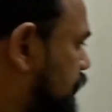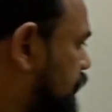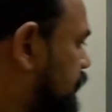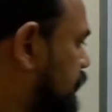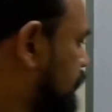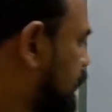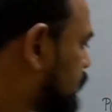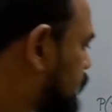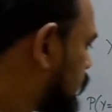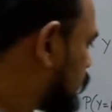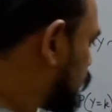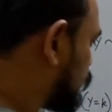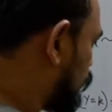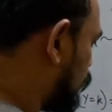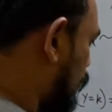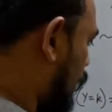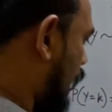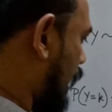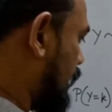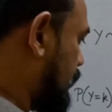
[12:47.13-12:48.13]
this is
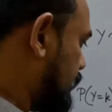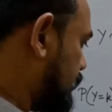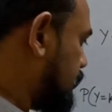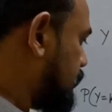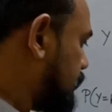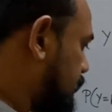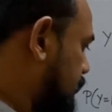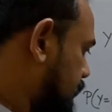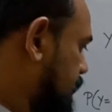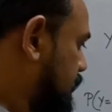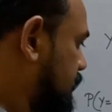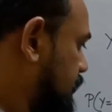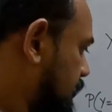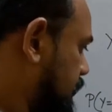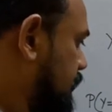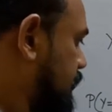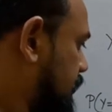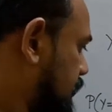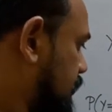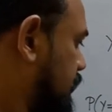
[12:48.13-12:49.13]
1.
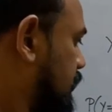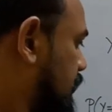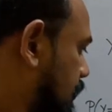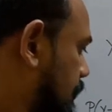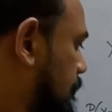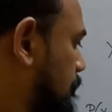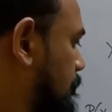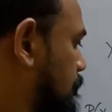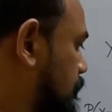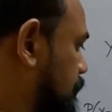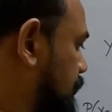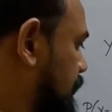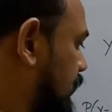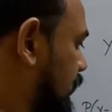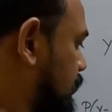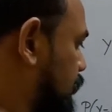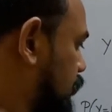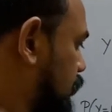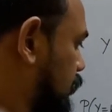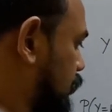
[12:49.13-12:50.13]

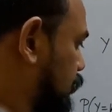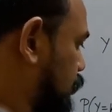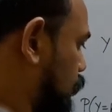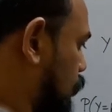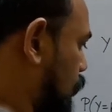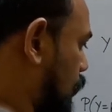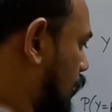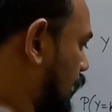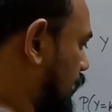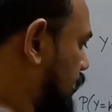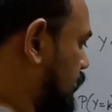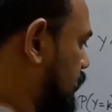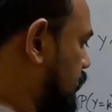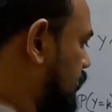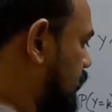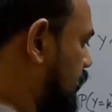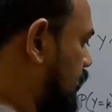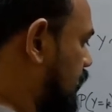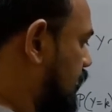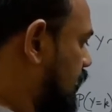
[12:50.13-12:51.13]
That's just
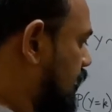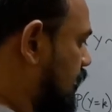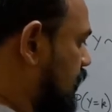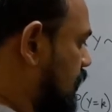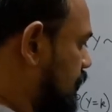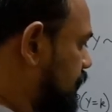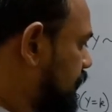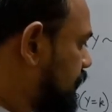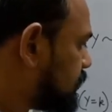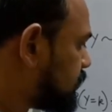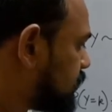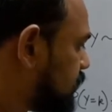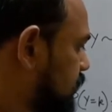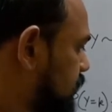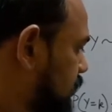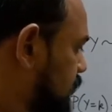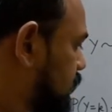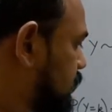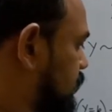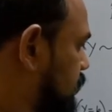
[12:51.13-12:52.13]
1. This
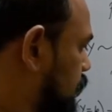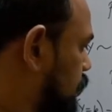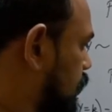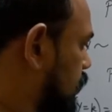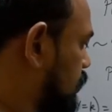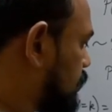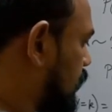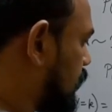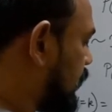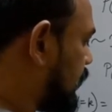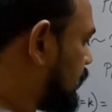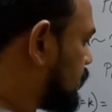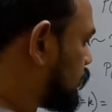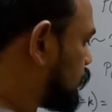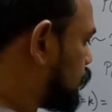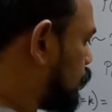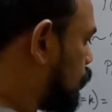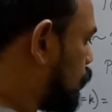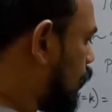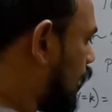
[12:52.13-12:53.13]
is, you can write
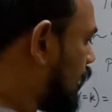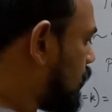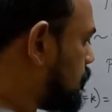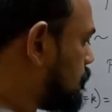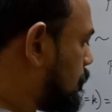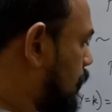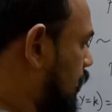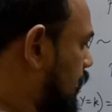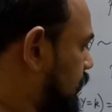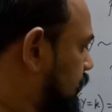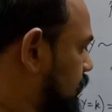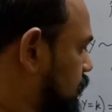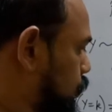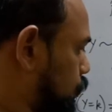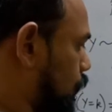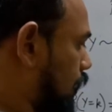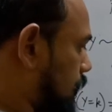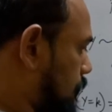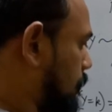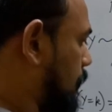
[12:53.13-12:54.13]
as 1
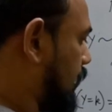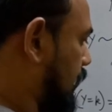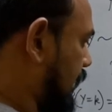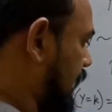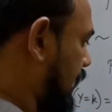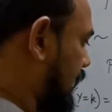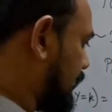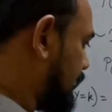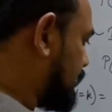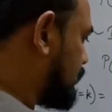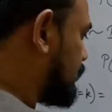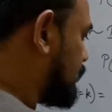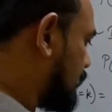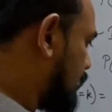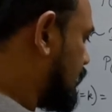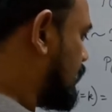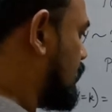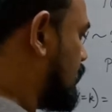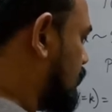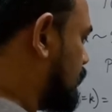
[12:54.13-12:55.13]
minus 1 by n.
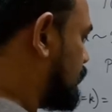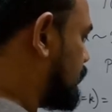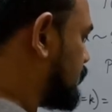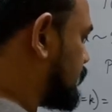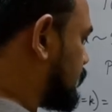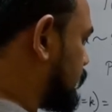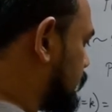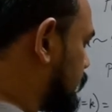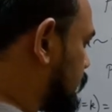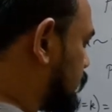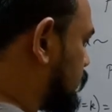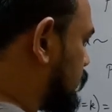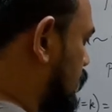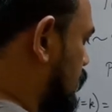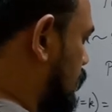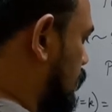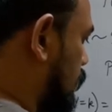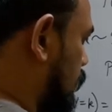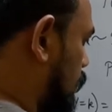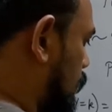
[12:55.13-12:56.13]
This
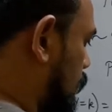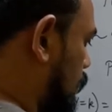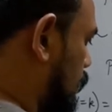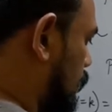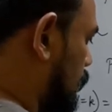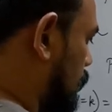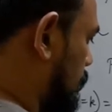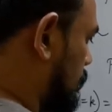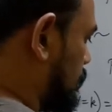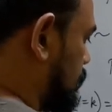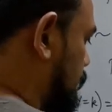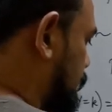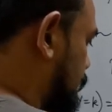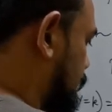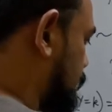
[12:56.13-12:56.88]
is, I'll